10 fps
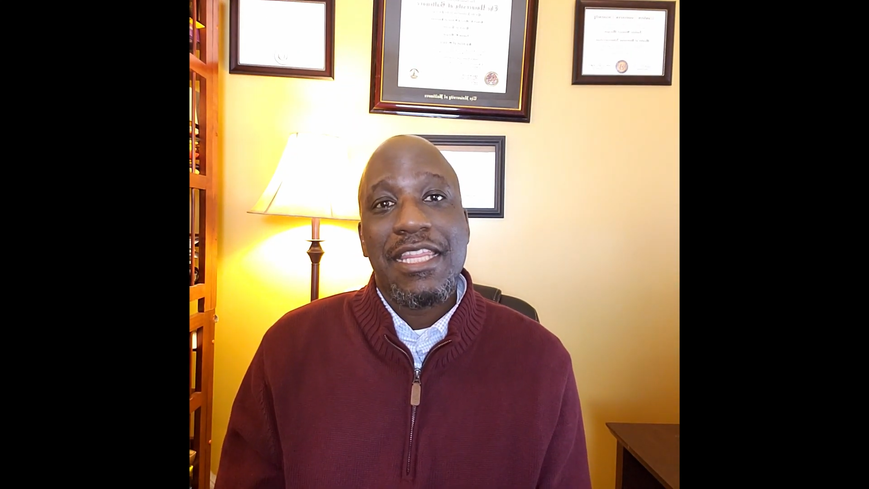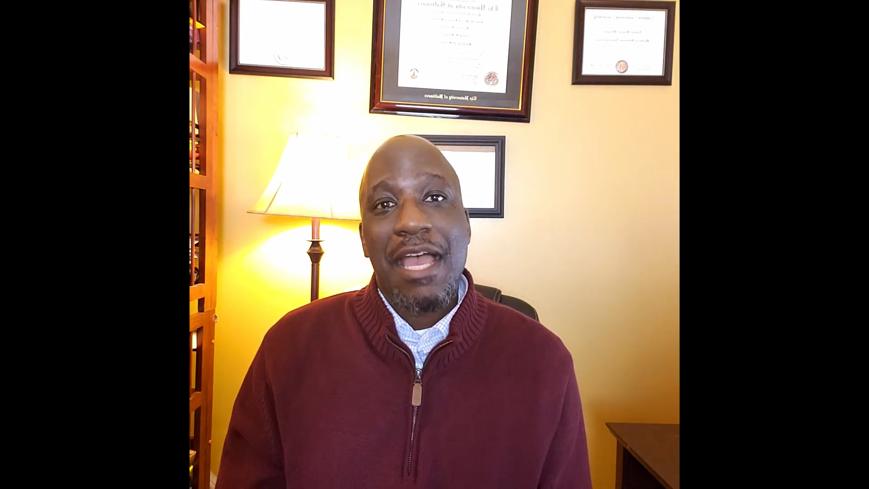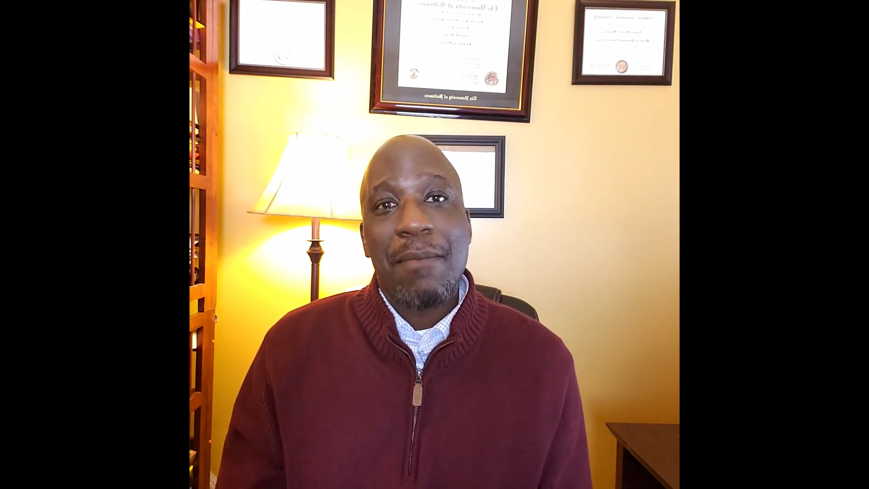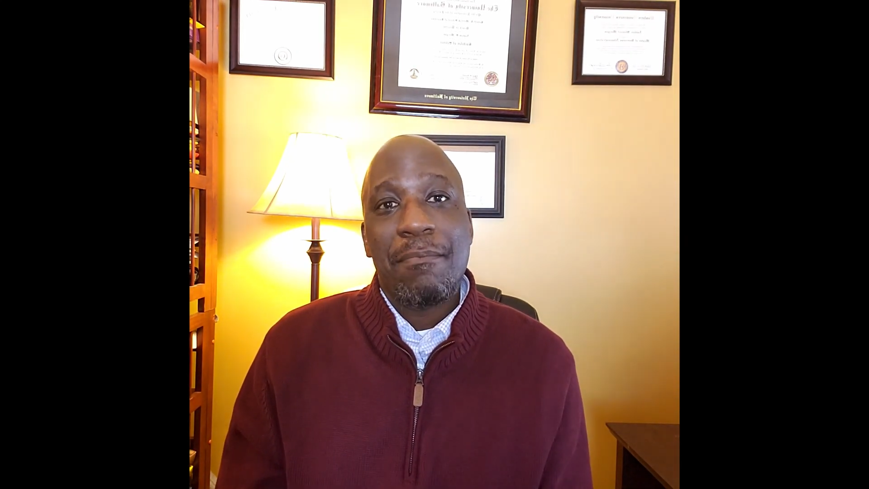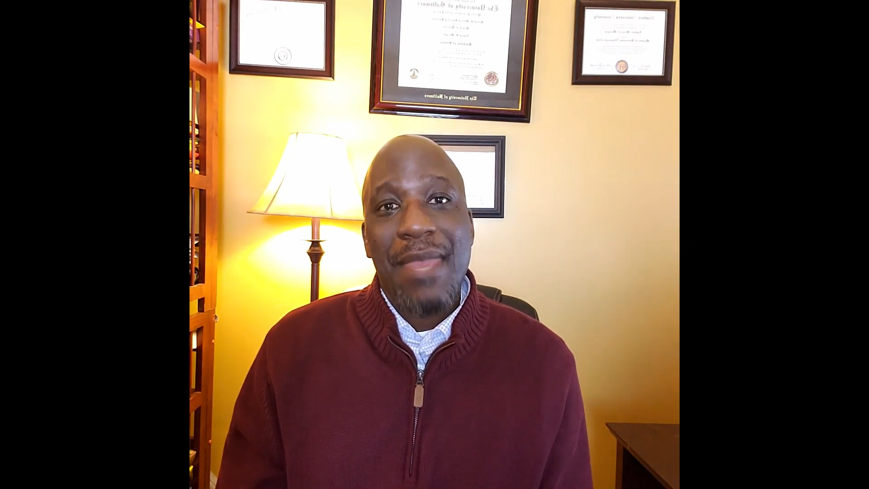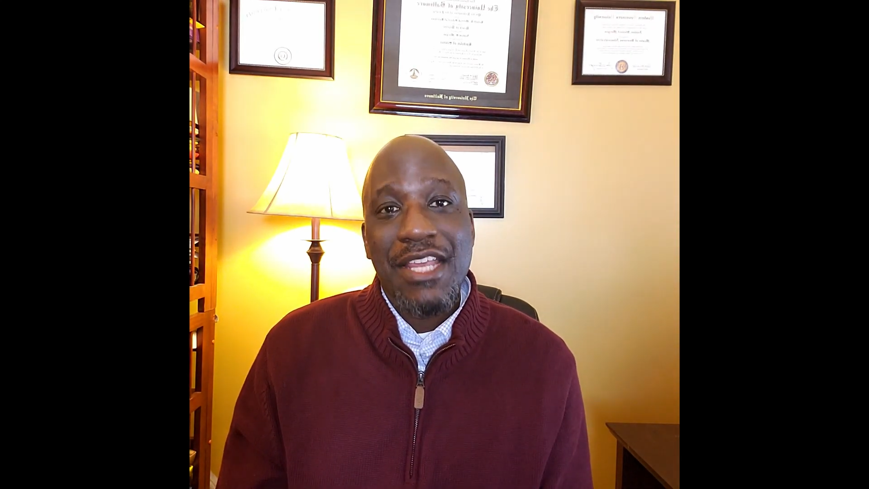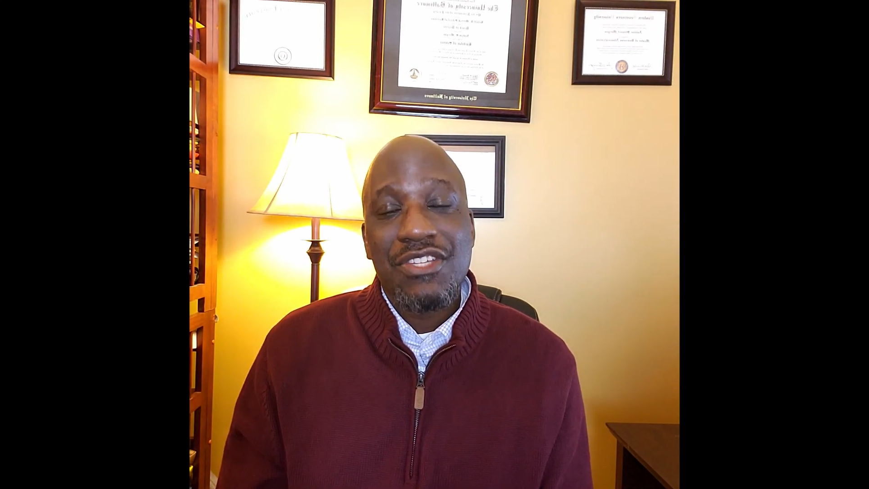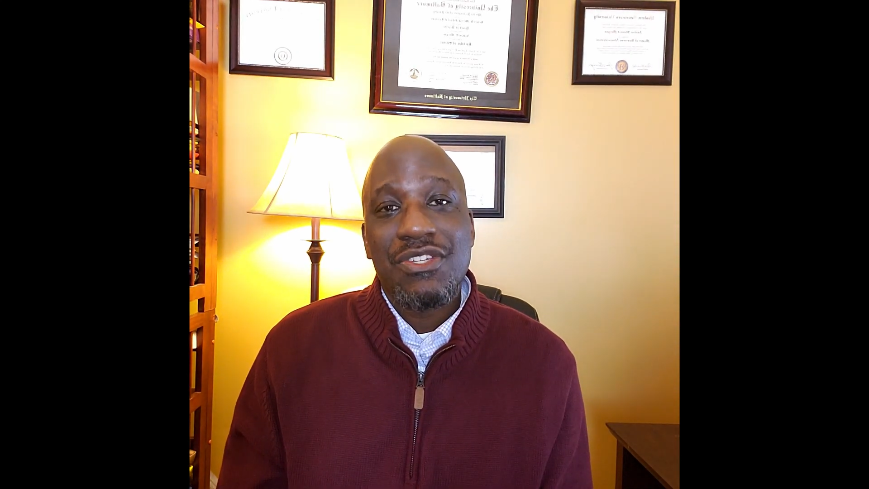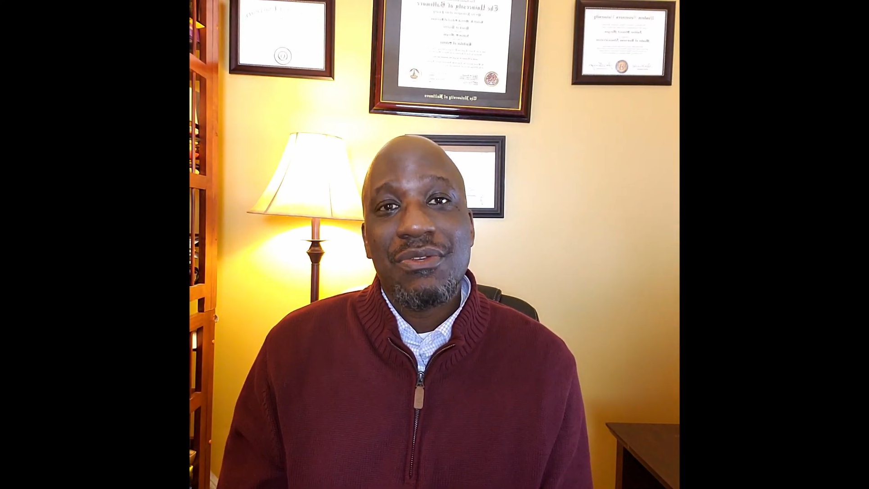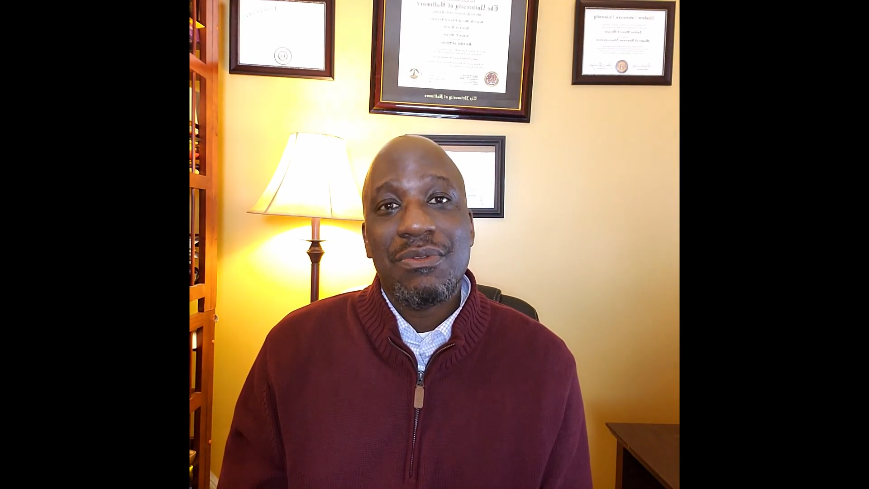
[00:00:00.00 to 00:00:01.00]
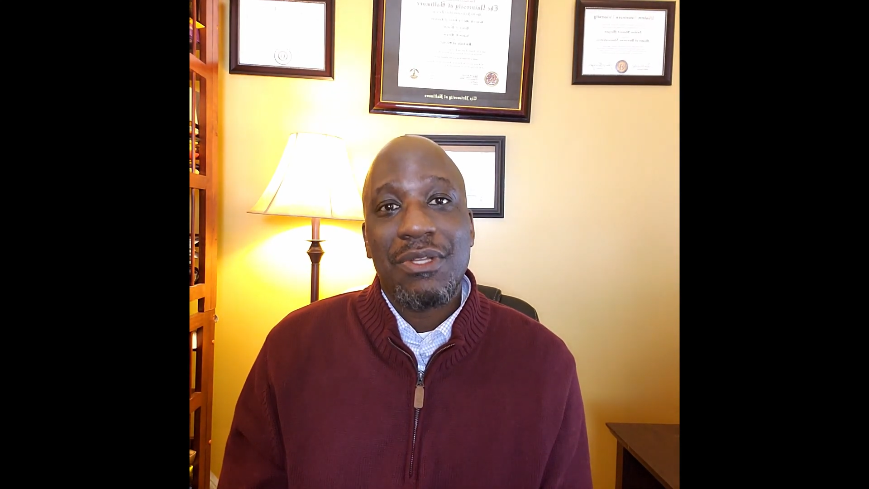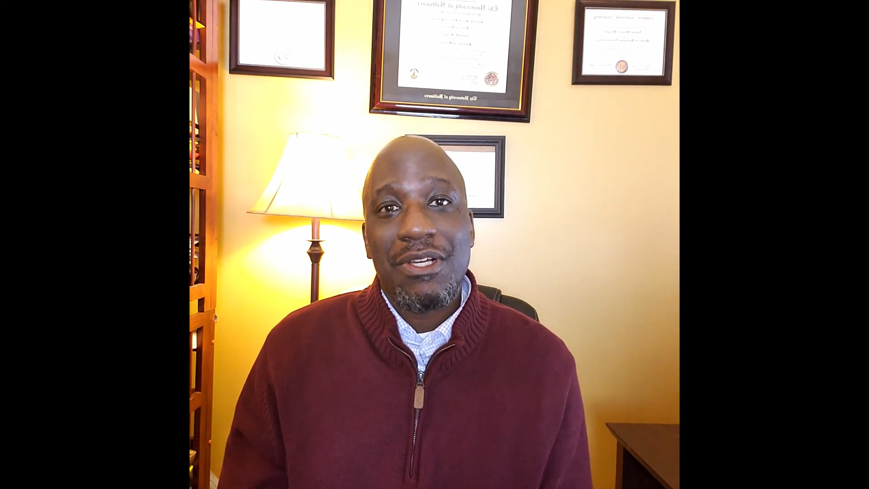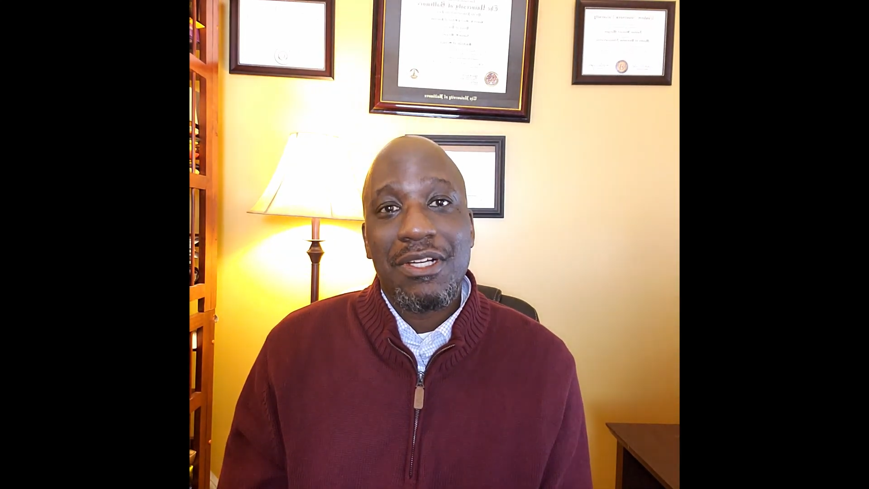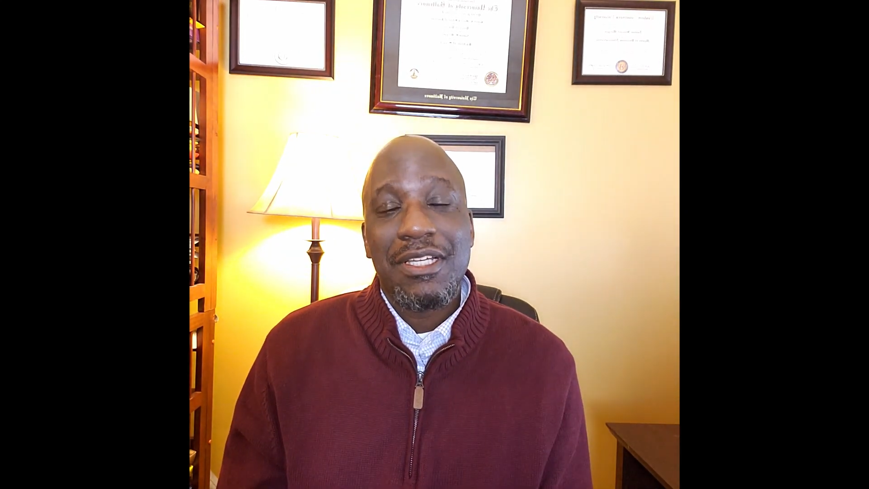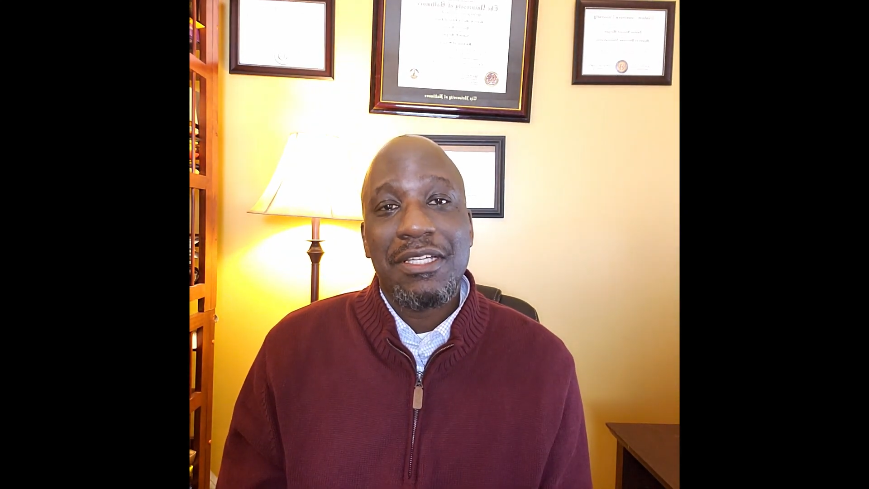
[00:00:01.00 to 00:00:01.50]
that makes you
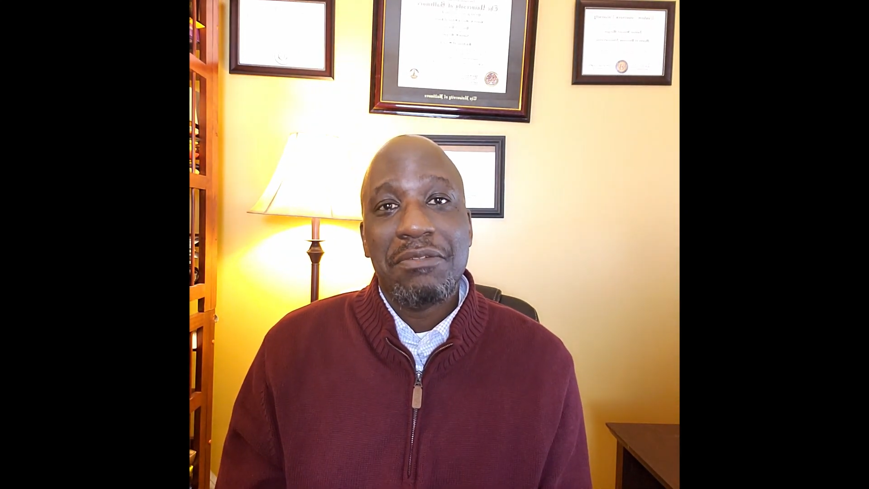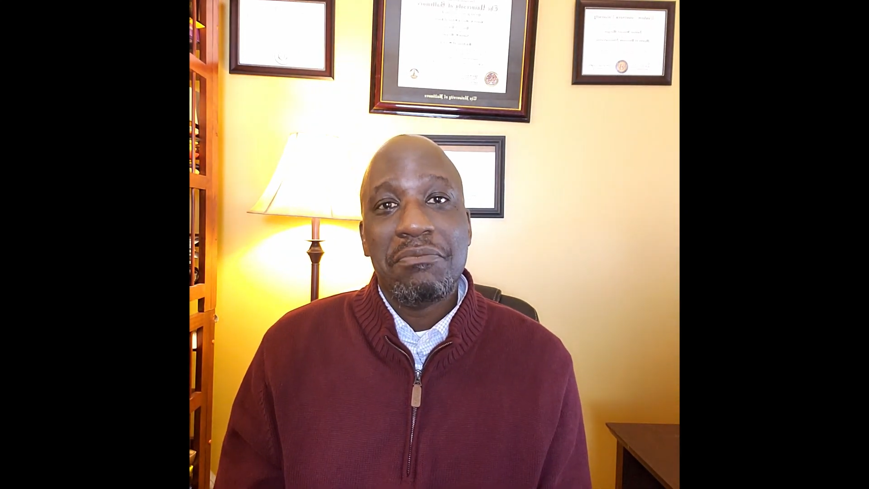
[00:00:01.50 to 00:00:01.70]
look